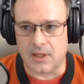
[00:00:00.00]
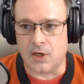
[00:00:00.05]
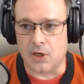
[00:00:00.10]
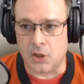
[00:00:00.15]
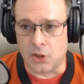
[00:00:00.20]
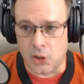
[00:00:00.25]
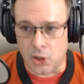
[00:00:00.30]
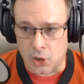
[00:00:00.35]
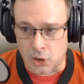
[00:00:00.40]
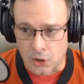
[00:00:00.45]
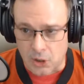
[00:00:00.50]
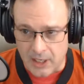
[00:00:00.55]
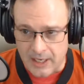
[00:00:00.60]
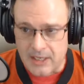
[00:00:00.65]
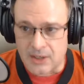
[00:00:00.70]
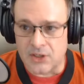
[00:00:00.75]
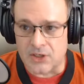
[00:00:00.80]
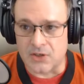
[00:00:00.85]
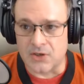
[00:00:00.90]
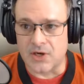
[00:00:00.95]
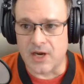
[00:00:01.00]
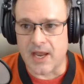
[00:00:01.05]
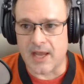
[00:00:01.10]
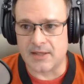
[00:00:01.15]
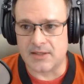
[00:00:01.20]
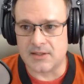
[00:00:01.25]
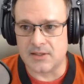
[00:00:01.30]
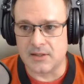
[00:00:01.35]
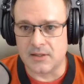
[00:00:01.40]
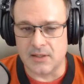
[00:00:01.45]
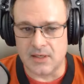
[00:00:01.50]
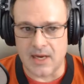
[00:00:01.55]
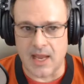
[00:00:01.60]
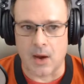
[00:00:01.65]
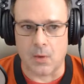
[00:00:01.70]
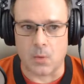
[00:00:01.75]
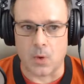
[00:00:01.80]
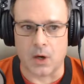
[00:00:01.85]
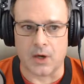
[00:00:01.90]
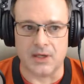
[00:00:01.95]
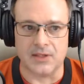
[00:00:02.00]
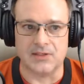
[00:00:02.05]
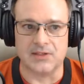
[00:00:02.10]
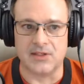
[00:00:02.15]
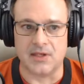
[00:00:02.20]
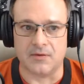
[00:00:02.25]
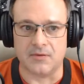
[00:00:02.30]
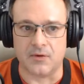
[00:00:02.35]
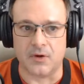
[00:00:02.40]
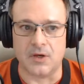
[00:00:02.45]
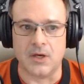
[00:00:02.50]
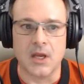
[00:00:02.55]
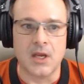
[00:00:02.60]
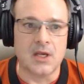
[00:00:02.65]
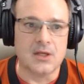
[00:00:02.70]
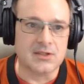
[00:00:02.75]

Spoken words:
Your internet network is different.